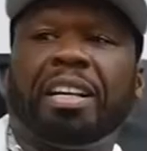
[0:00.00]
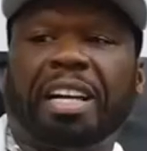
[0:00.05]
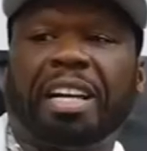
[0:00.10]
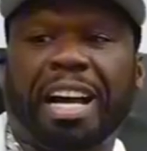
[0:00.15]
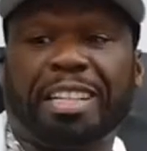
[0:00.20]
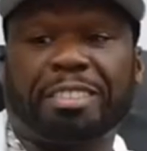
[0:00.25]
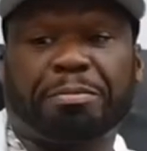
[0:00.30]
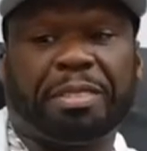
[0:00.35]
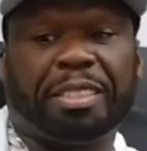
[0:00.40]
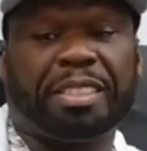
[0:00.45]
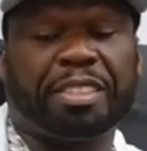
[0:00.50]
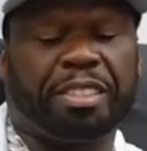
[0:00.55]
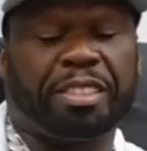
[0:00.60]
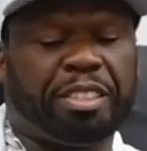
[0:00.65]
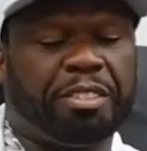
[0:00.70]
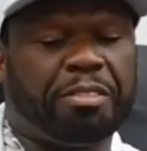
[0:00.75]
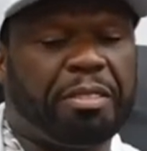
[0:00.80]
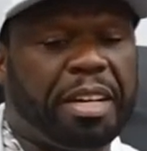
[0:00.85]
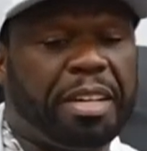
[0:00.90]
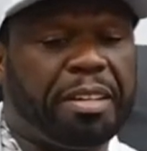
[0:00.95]
I spit it to
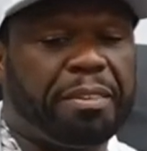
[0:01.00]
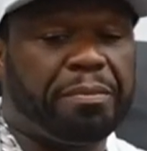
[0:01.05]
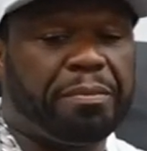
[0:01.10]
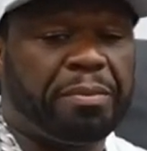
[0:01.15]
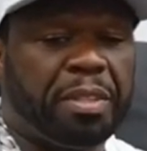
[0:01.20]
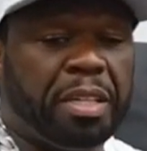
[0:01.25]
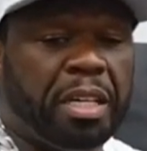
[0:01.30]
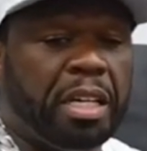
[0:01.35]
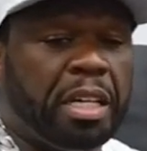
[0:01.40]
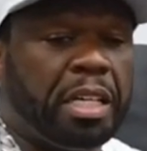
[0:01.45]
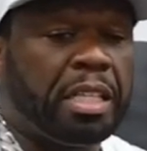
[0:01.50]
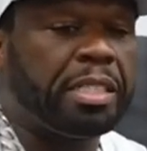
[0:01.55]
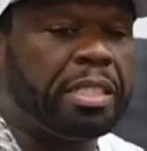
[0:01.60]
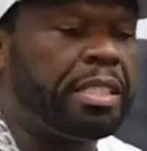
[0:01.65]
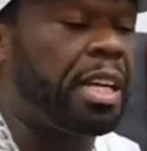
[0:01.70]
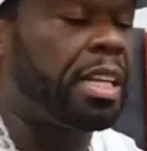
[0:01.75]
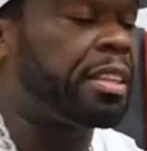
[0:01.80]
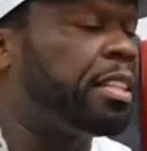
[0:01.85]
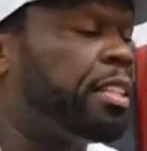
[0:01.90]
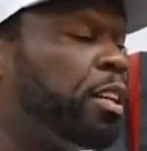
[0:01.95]
you, right?
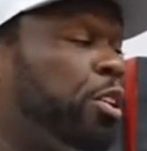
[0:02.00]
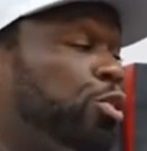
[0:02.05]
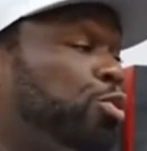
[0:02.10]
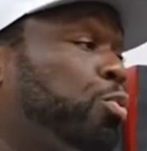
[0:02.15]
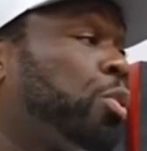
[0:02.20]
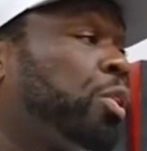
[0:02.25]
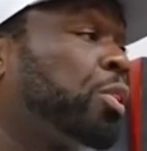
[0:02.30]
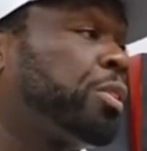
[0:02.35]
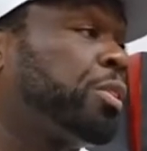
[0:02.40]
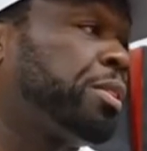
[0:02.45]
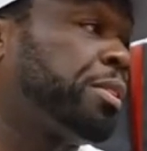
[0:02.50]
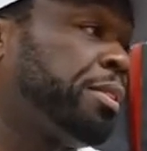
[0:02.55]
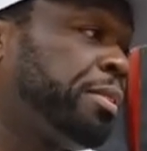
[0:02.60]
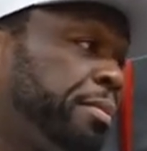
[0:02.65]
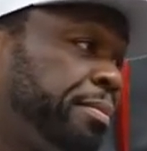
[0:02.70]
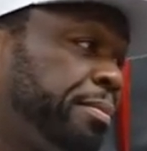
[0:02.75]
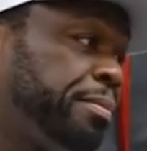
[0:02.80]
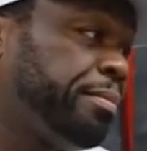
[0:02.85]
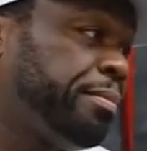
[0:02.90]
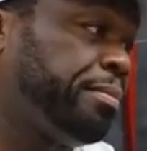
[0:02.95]
Nothing else works
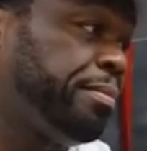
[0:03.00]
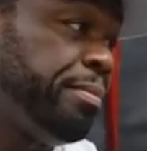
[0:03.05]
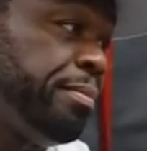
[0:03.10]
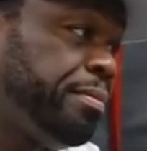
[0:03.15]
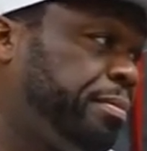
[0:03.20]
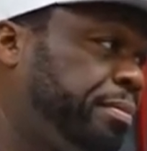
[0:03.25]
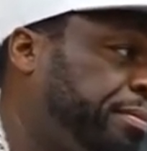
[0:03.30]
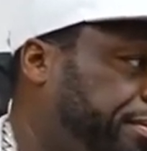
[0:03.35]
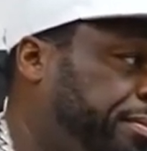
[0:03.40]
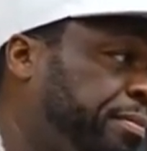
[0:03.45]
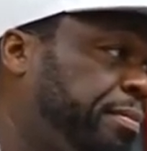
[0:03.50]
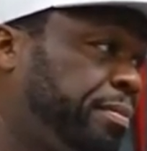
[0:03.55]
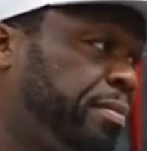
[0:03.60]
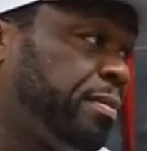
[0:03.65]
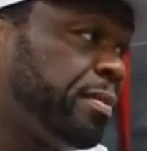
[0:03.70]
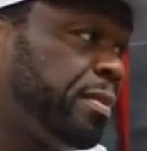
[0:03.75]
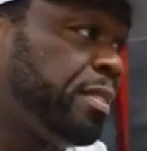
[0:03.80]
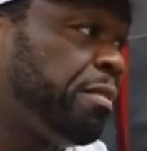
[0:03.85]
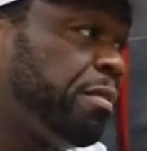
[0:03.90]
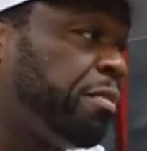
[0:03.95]

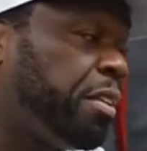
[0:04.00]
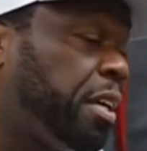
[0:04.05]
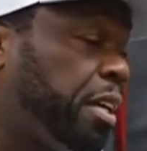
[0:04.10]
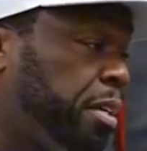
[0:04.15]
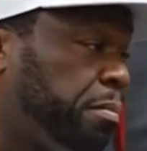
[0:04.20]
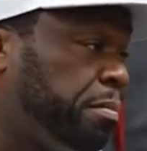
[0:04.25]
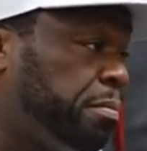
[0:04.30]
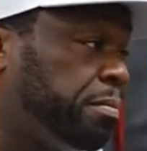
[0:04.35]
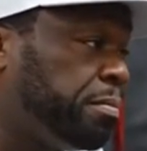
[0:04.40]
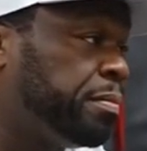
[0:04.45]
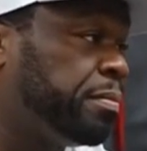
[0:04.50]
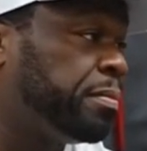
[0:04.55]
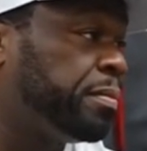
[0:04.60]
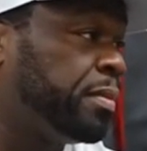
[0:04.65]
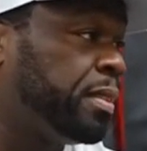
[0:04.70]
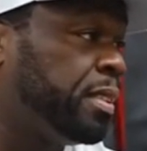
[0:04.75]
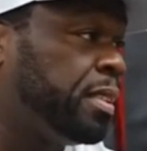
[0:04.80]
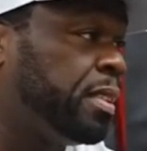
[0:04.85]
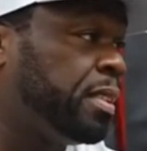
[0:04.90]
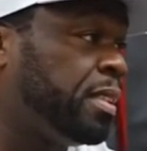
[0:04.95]
for him
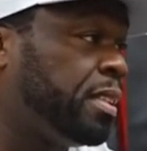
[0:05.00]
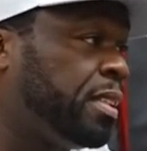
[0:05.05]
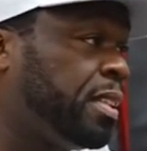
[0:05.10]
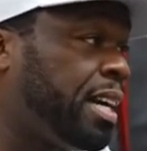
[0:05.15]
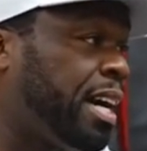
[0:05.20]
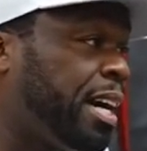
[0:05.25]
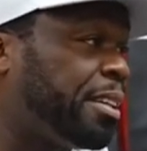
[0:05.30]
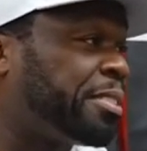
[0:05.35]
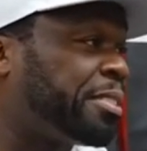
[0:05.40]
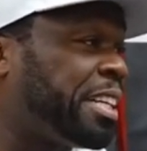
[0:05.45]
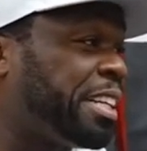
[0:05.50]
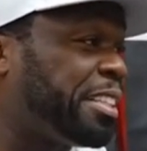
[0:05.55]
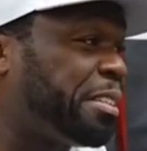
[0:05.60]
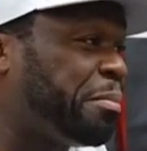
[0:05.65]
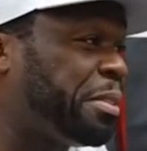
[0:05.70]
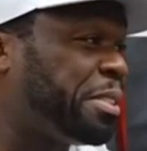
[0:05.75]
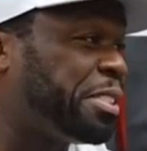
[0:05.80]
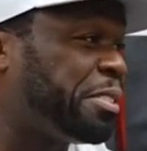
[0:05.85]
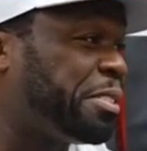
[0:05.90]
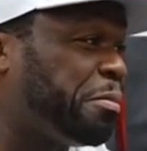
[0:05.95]
outside of
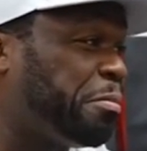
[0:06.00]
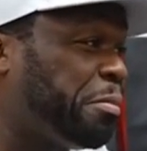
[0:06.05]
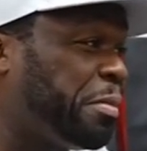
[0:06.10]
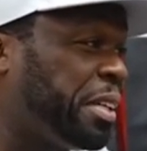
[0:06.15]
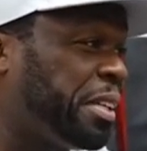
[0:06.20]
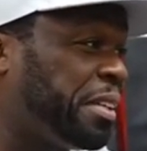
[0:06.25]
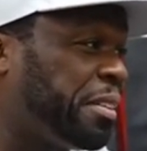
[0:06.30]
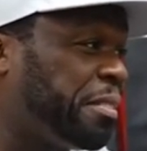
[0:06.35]
mentioning me.